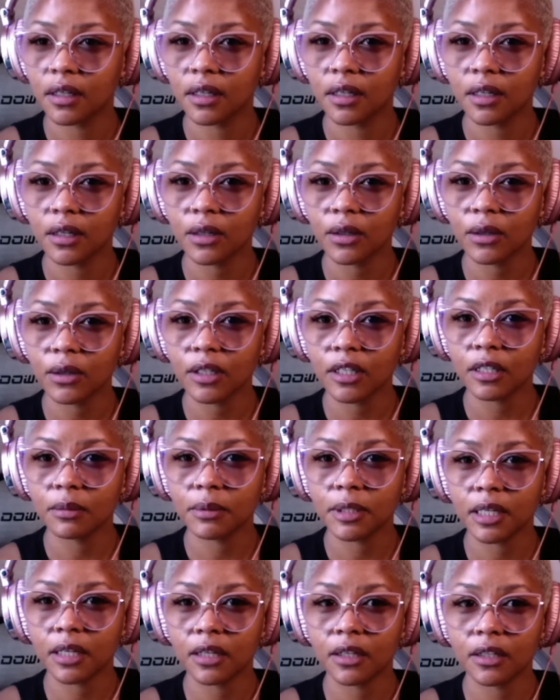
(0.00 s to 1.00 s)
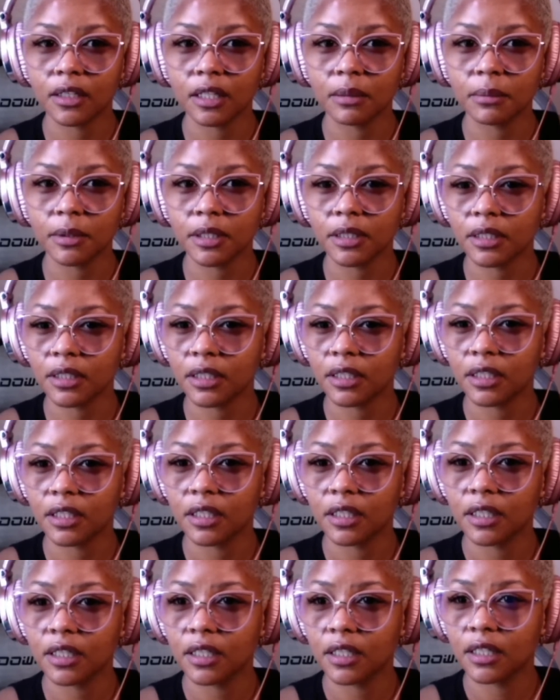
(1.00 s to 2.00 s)
Hold up, y'all. Let me
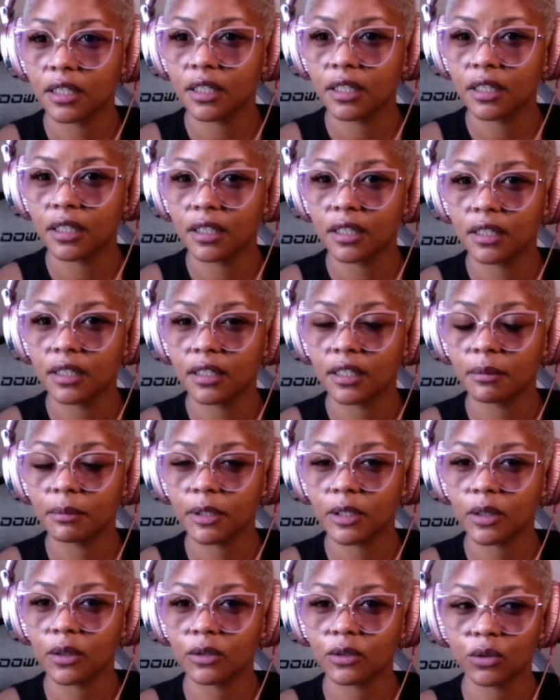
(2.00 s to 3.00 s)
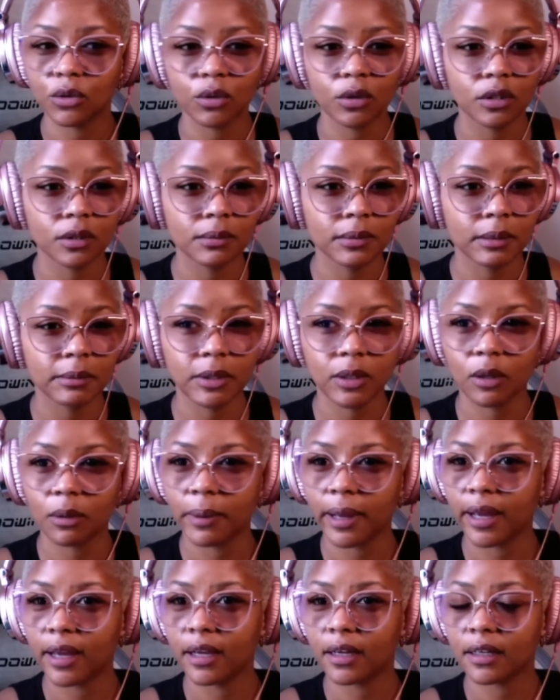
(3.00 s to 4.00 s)
go through them. Let me go
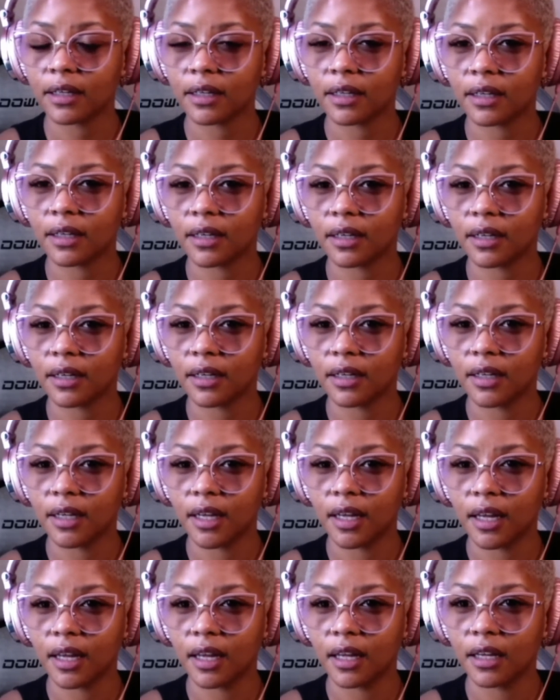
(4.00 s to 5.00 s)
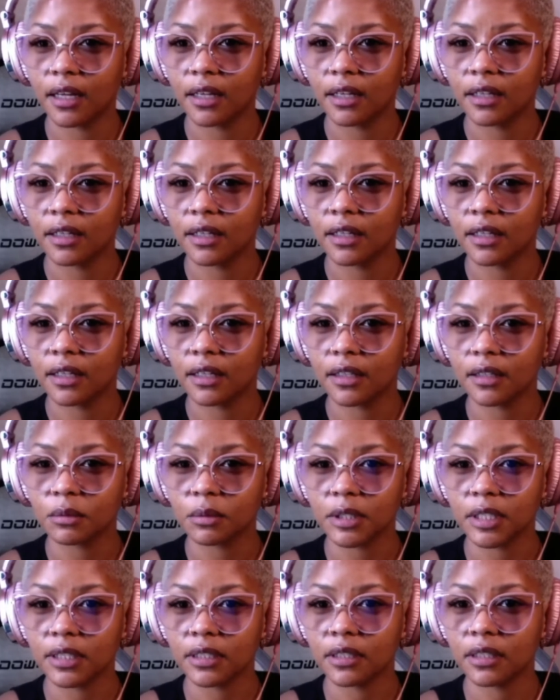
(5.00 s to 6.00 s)
back. Because
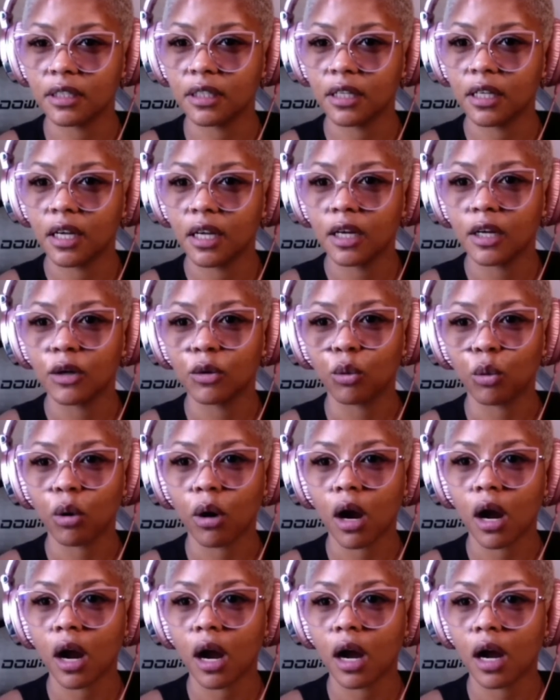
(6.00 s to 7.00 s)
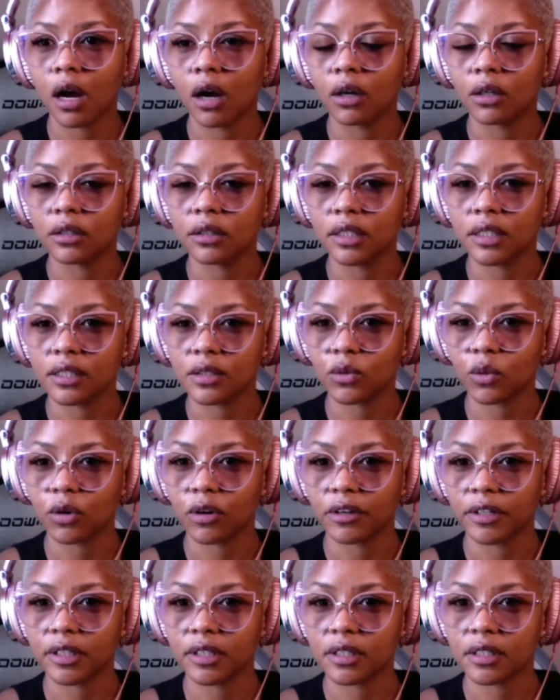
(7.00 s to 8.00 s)
we growl these
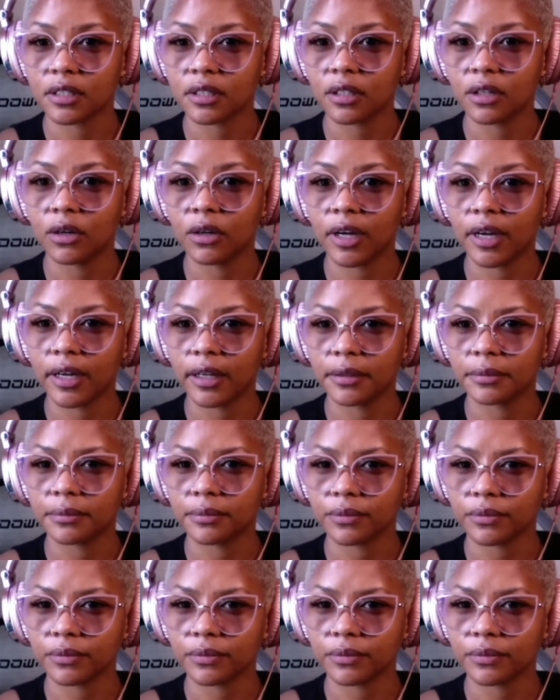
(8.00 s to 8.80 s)
stories. Okay.